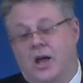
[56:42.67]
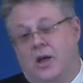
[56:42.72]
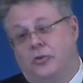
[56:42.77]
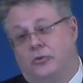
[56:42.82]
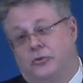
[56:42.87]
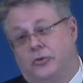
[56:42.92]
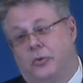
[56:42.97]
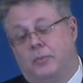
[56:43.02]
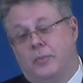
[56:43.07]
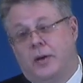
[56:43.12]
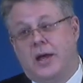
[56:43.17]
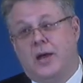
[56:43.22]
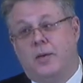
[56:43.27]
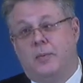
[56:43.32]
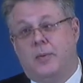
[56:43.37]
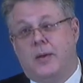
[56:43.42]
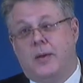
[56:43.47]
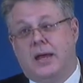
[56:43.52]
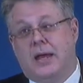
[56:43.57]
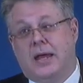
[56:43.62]
So
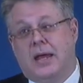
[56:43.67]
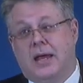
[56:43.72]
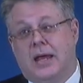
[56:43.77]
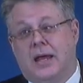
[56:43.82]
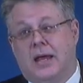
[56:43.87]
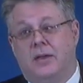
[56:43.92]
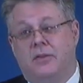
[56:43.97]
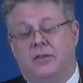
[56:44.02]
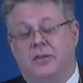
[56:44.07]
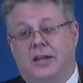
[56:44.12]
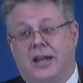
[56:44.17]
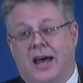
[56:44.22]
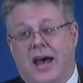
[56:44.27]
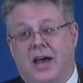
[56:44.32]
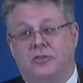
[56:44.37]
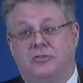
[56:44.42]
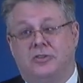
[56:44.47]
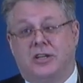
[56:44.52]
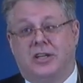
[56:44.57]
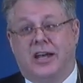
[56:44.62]
maybe the
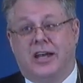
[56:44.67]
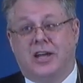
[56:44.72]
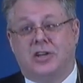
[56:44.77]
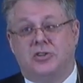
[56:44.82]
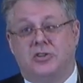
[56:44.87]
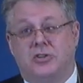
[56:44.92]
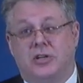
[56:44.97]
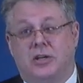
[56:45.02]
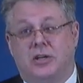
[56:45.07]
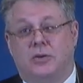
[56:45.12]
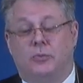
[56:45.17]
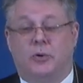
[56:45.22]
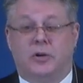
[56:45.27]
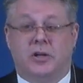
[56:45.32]
last election,